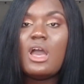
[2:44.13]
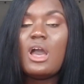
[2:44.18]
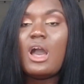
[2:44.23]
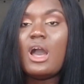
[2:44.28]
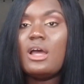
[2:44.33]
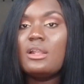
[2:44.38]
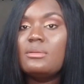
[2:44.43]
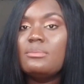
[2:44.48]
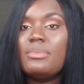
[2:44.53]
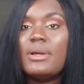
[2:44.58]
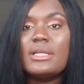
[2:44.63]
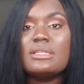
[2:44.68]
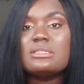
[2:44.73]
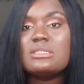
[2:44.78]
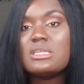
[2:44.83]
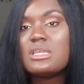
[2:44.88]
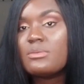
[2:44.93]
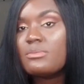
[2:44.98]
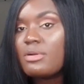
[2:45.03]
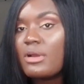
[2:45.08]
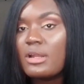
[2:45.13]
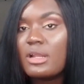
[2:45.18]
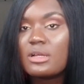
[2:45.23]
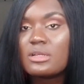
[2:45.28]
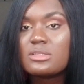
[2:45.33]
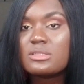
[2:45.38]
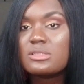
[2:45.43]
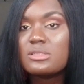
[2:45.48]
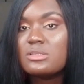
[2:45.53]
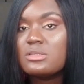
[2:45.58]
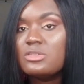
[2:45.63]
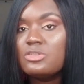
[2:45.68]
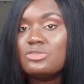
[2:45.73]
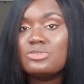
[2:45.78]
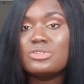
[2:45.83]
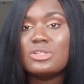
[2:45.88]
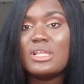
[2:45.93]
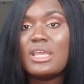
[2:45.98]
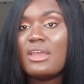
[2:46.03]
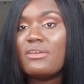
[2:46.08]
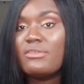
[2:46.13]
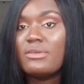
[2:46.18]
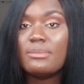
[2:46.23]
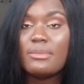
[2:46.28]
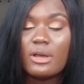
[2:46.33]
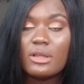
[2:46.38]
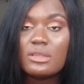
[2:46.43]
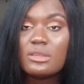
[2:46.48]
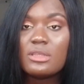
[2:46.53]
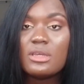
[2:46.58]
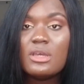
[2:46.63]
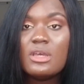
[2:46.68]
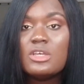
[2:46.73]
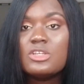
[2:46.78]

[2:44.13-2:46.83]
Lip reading: on Pantene products, usually every month,